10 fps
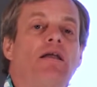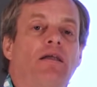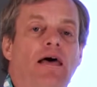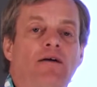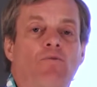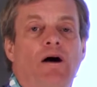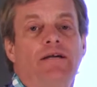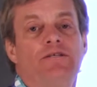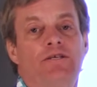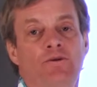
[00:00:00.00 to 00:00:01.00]

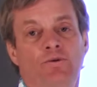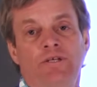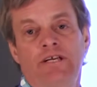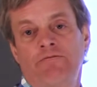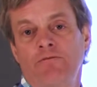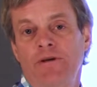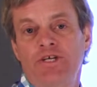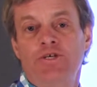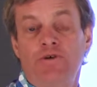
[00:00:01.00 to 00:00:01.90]
Likewise, the only information